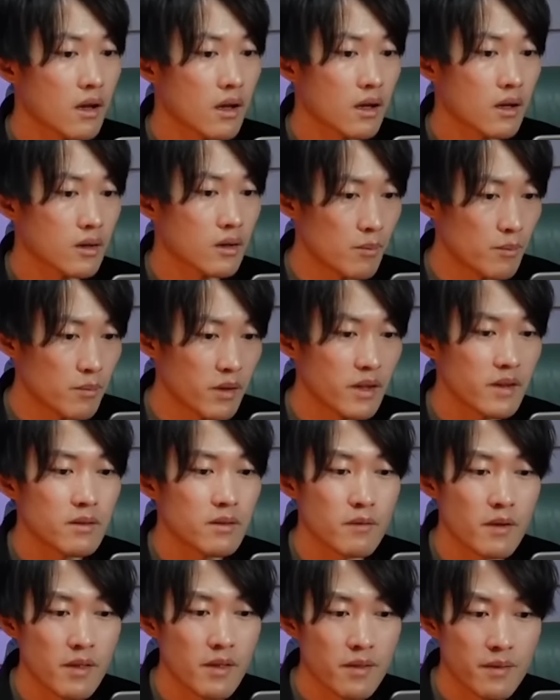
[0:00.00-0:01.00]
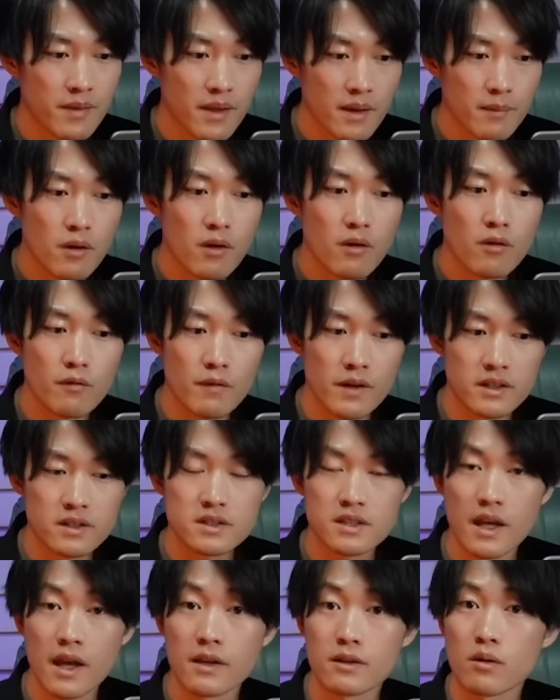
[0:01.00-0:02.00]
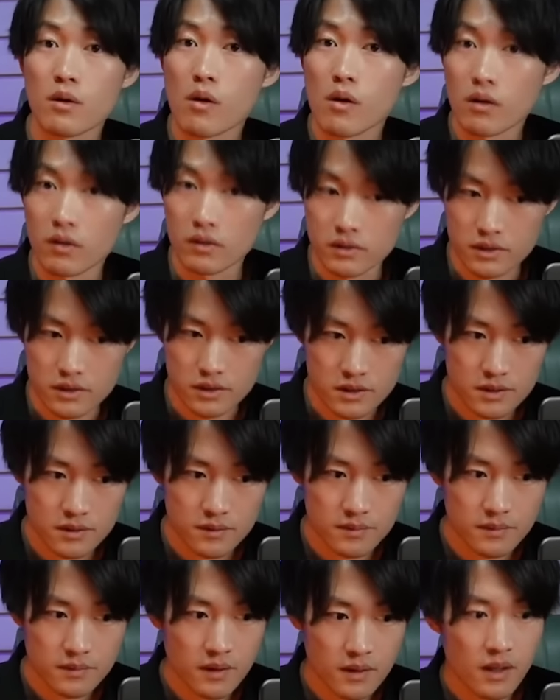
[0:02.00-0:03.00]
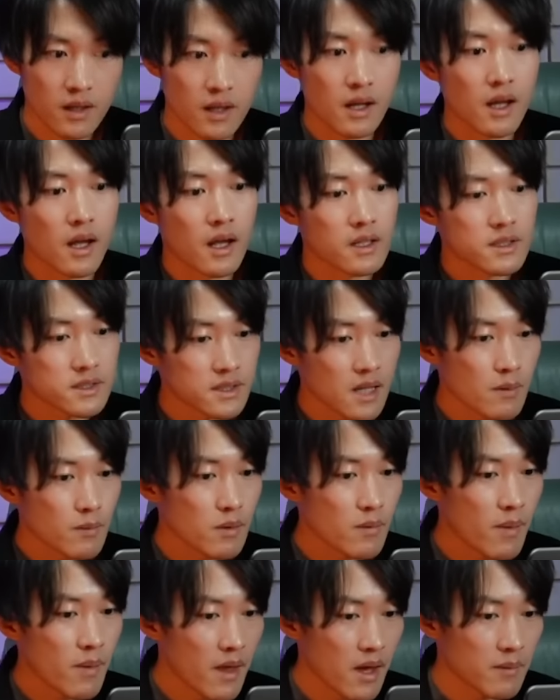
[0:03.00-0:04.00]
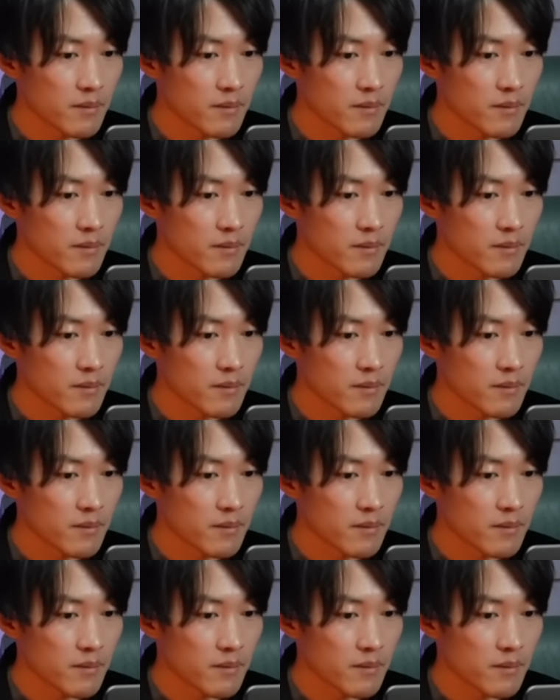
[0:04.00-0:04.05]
complete with devil wings and horns. Some of them